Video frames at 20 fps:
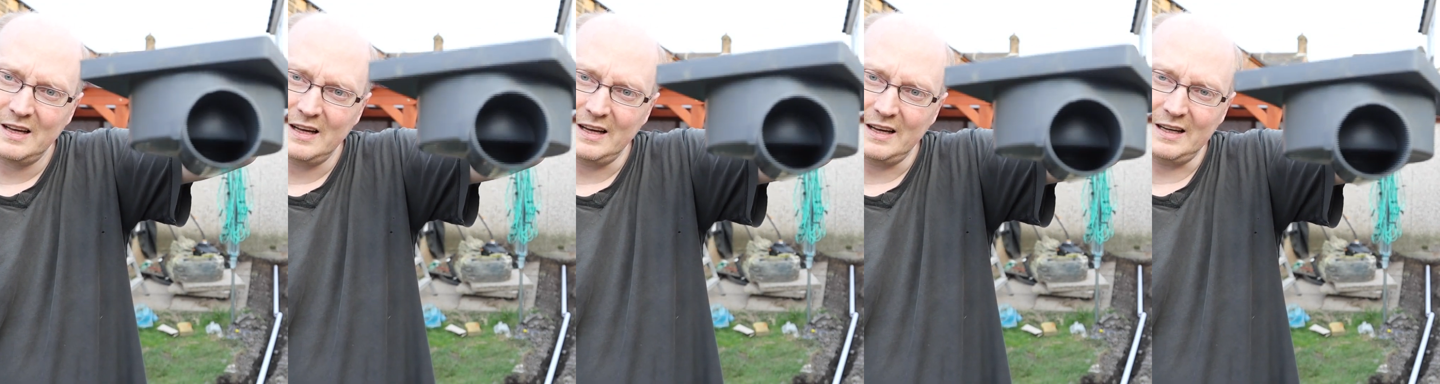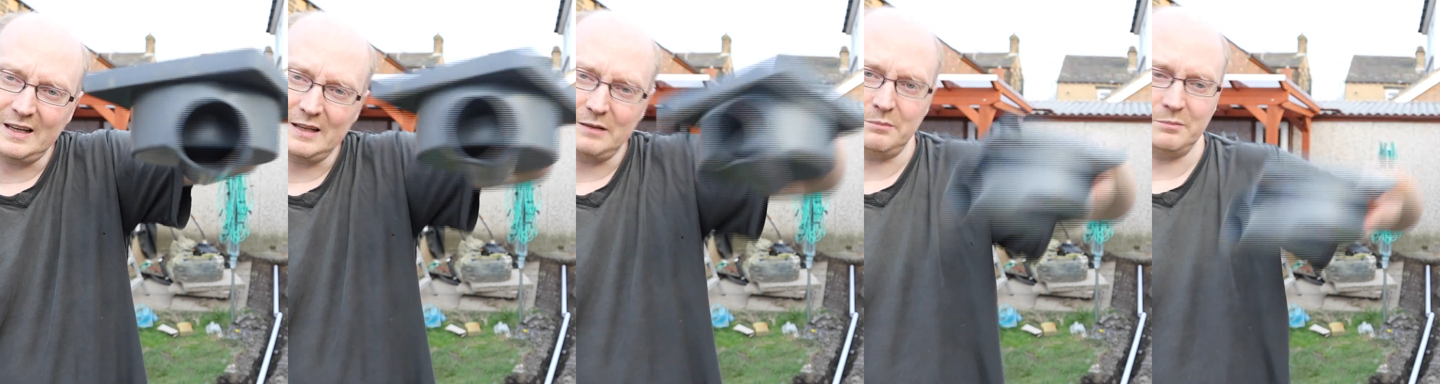
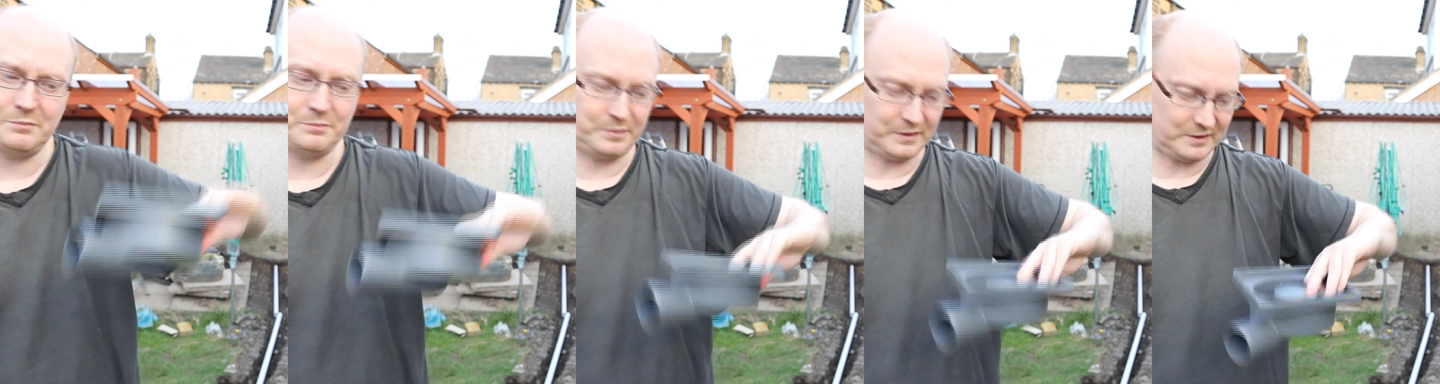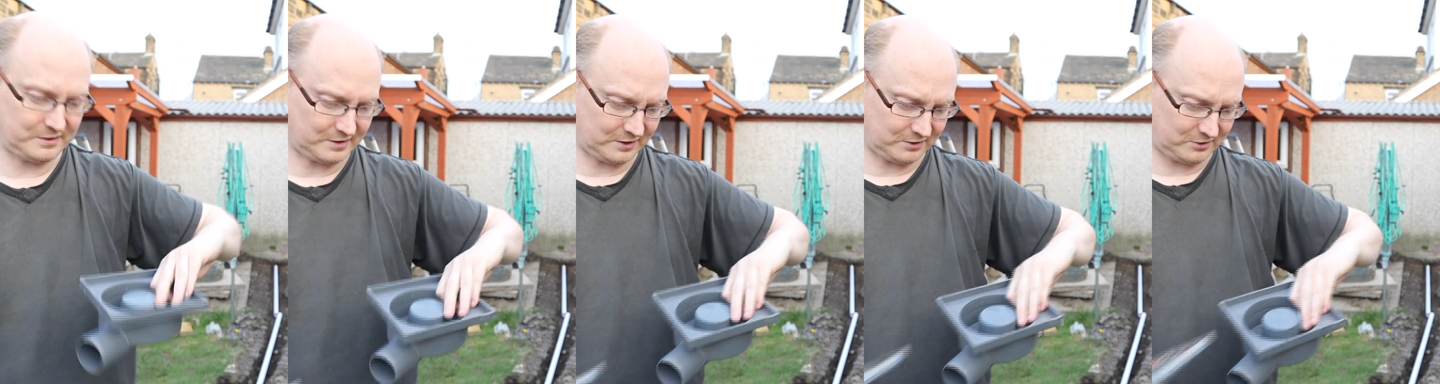
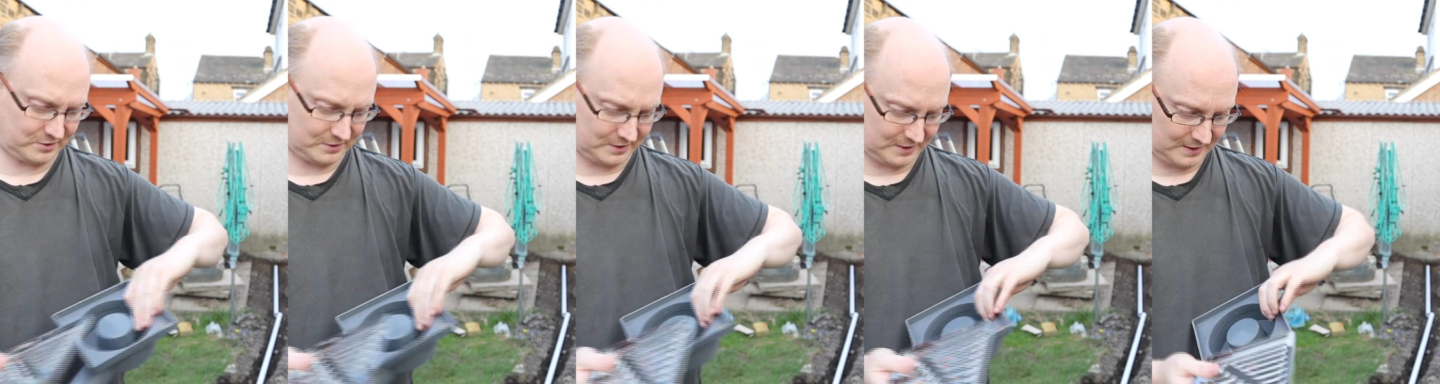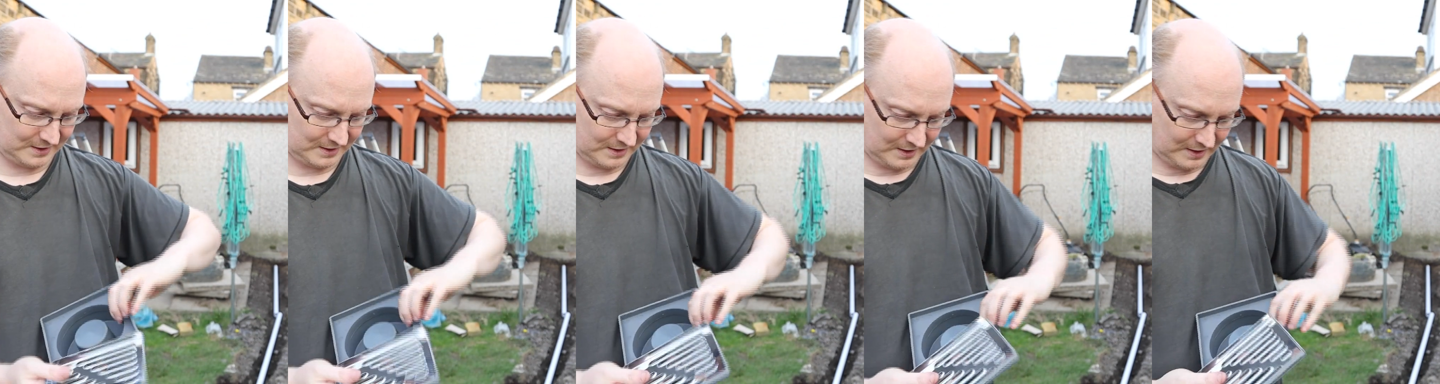but
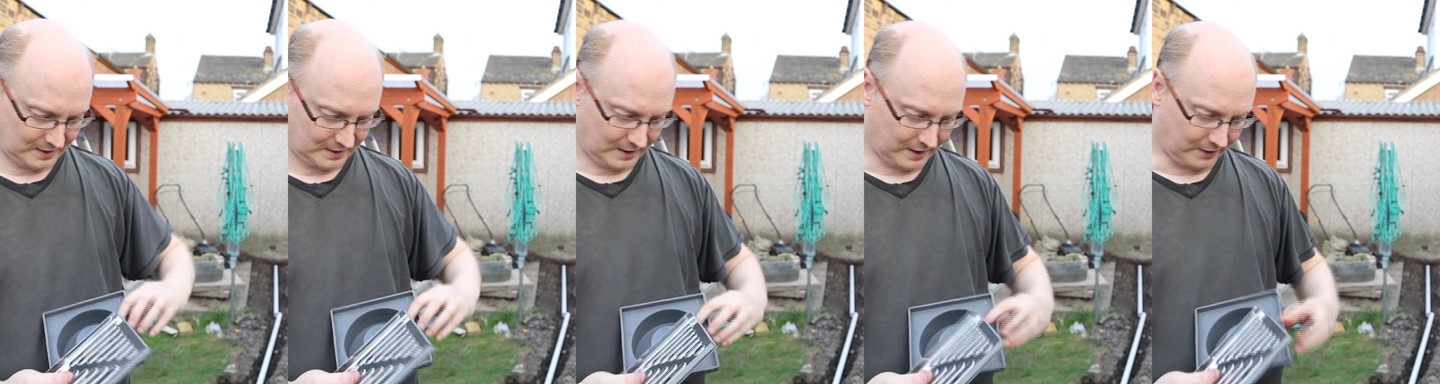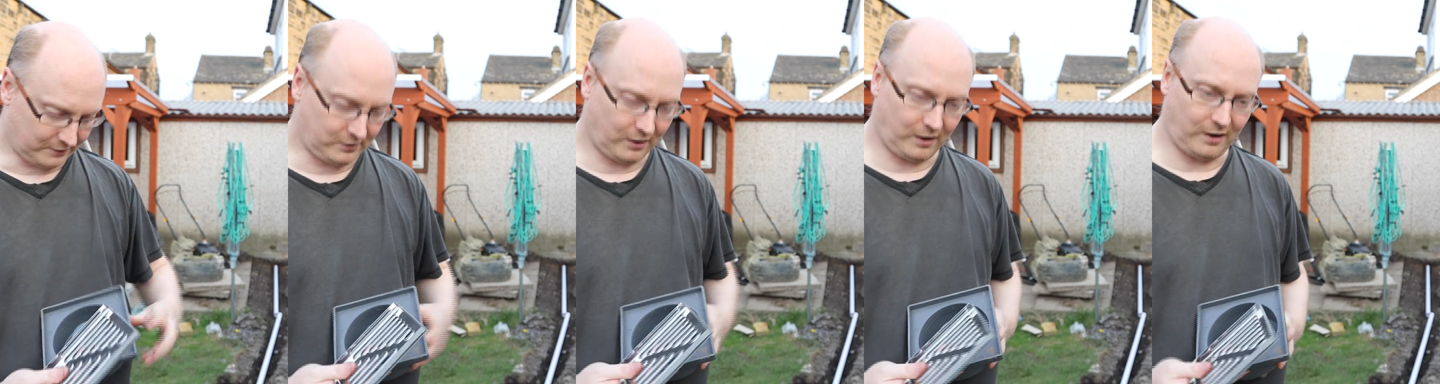essentially
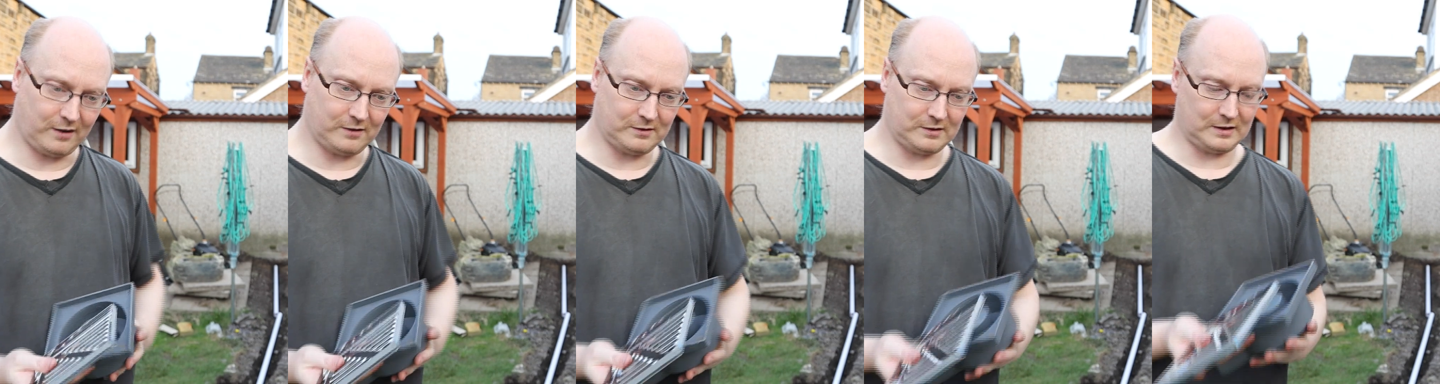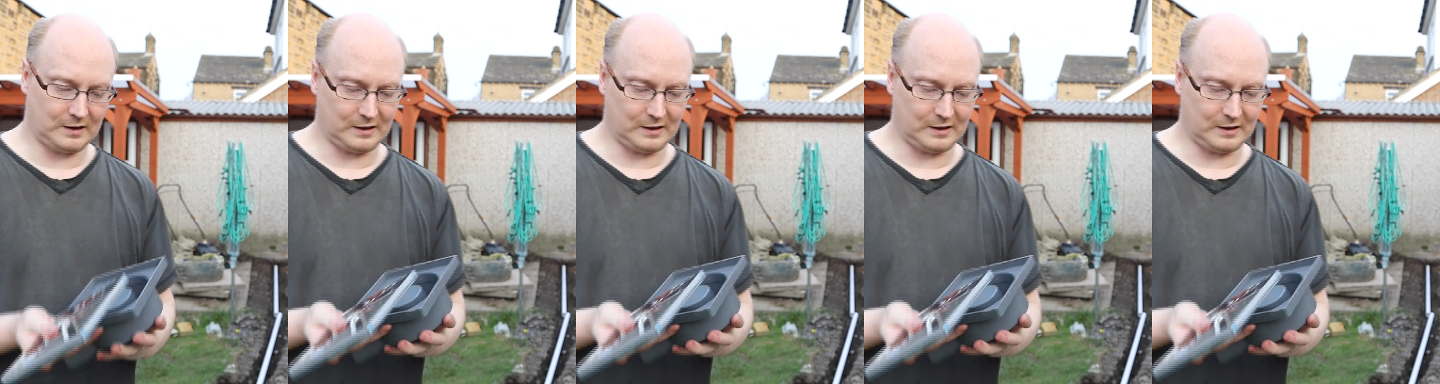I've got